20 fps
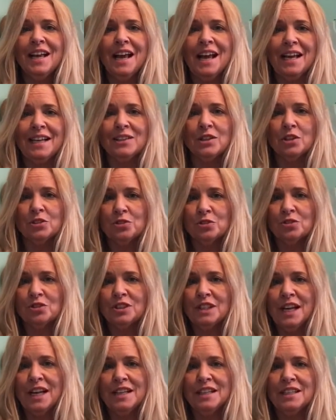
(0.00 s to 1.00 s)
and
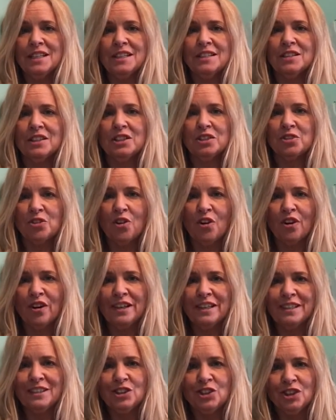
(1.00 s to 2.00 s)
understanding the guitar
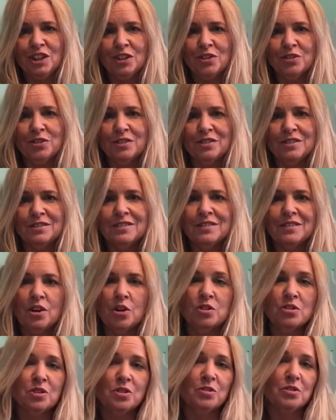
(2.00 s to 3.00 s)
in general.
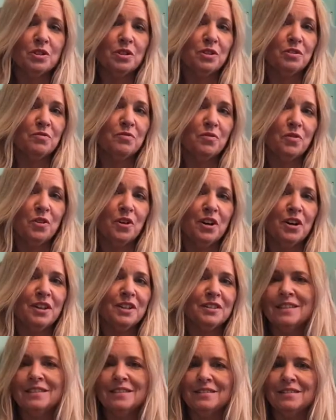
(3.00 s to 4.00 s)
Also good for
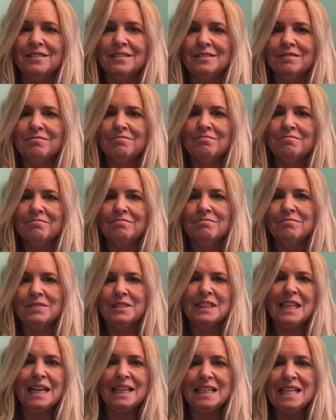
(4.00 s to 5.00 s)

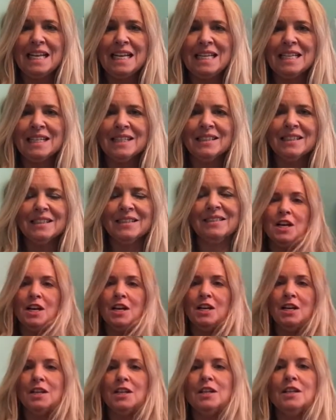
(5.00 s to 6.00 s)
technique.
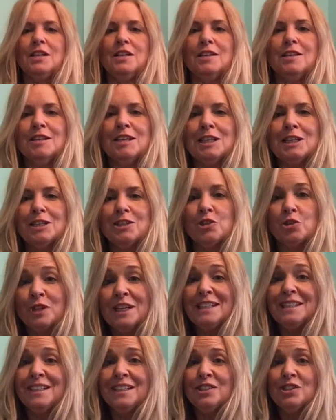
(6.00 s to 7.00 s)
So
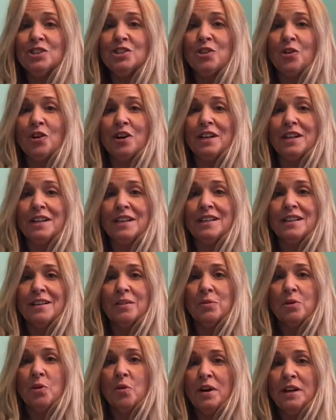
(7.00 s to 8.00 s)
let's get started.
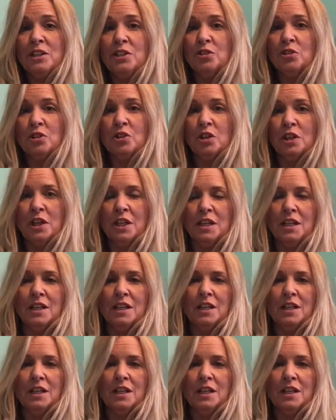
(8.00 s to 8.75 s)
We're going to learn it